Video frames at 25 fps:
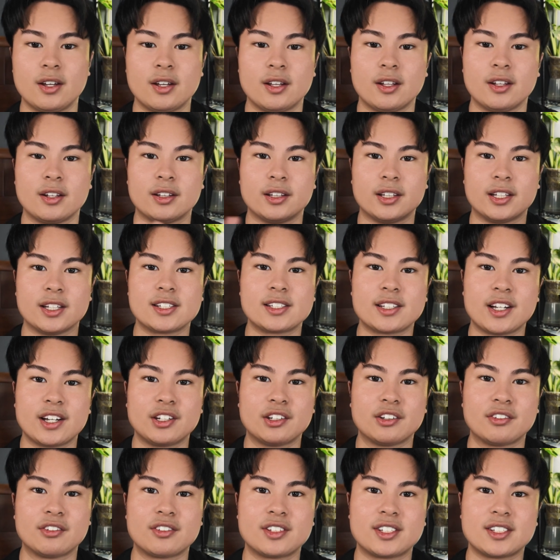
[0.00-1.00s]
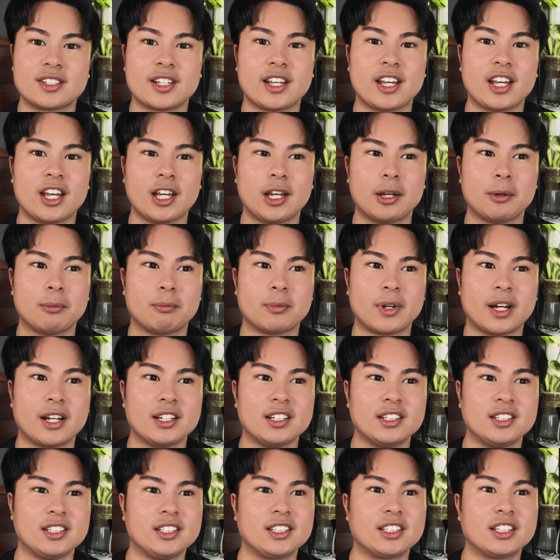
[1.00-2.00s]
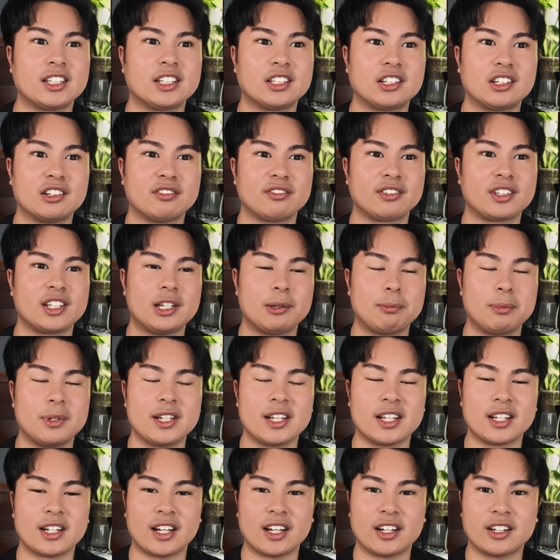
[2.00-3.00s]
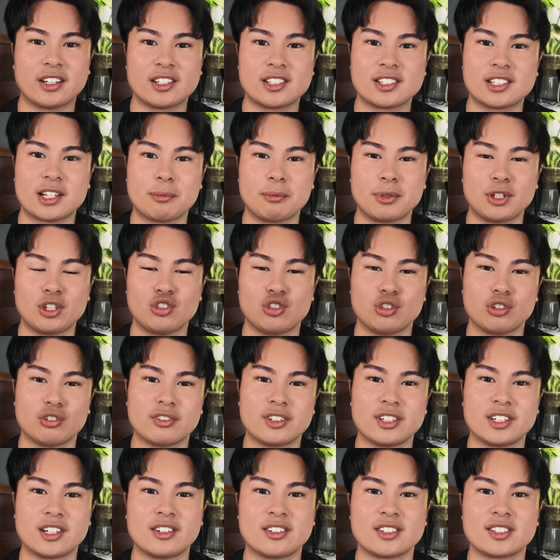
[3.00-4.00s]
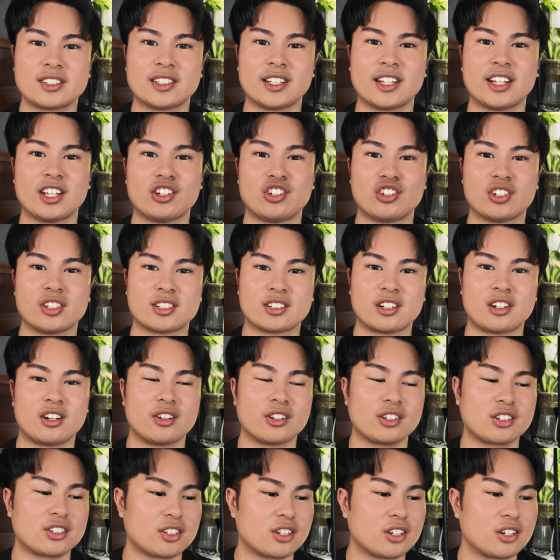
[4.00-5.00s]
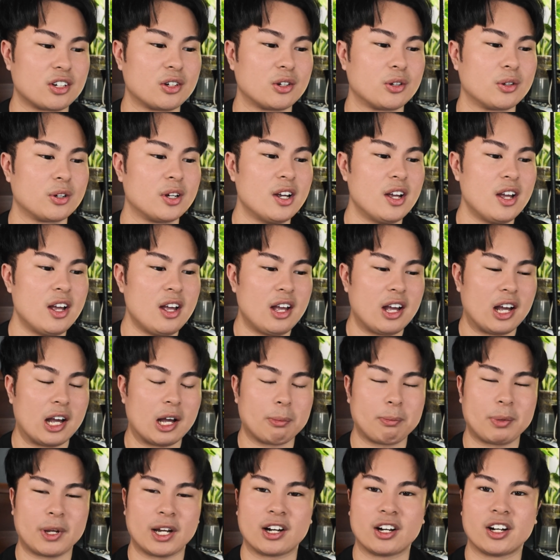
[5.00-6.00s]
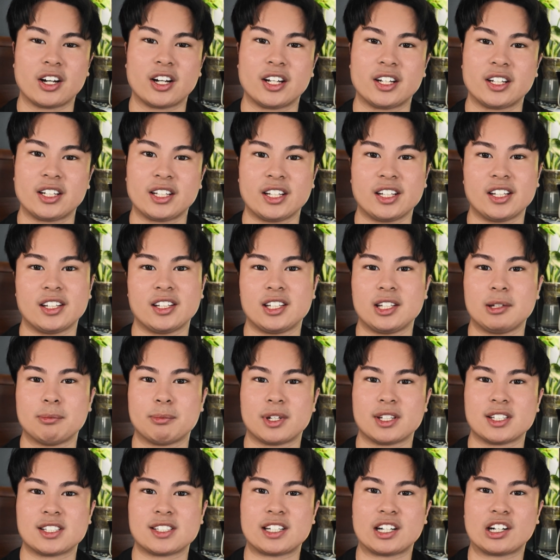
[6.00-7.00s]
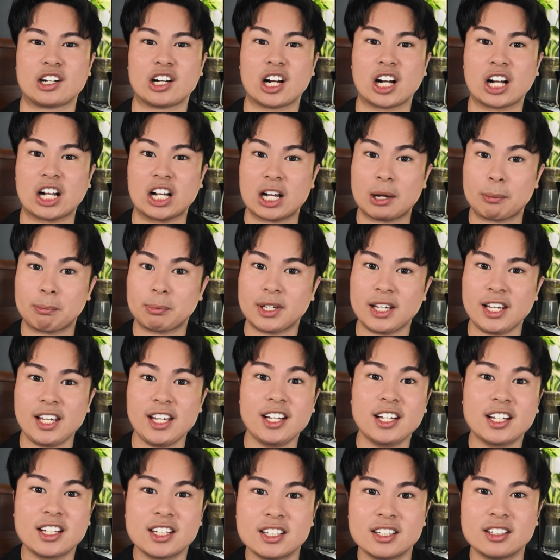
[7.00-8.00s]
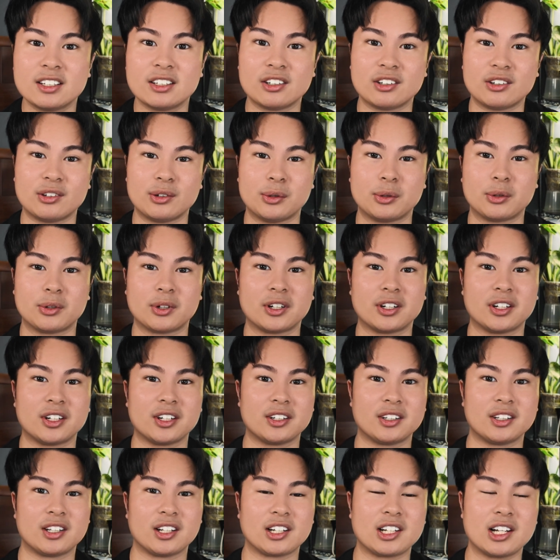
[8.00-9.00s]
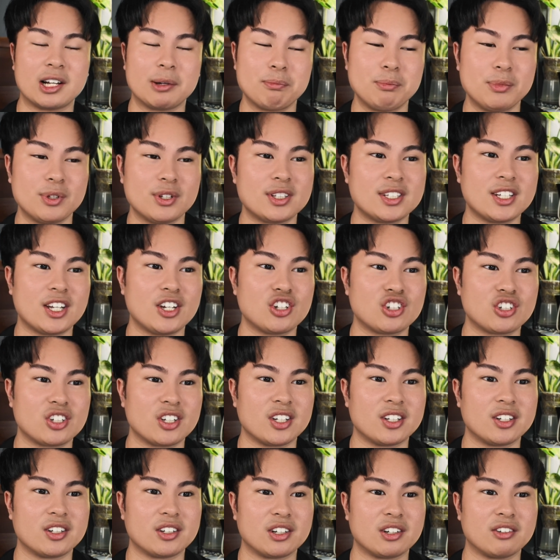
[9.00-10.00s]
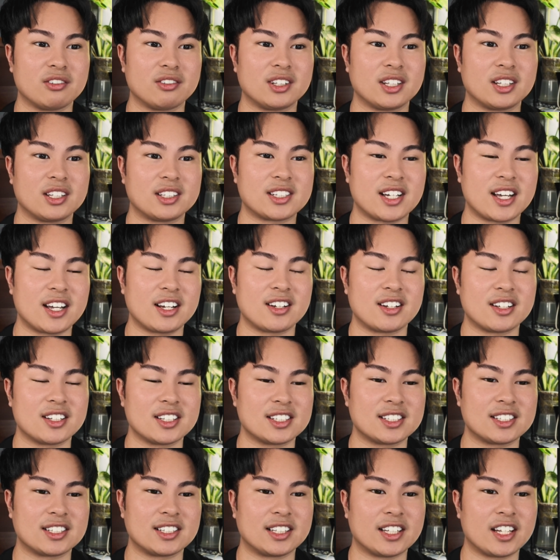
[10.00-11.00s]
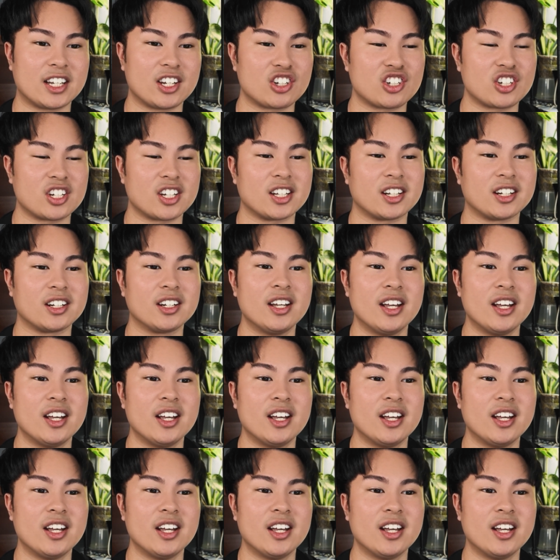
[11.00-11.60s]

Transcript: This kind of same idea of keeping it at a semi-juvenile stage is also apparent in the Monstera Cupcake, or the cup mutation of the Thai Constellation.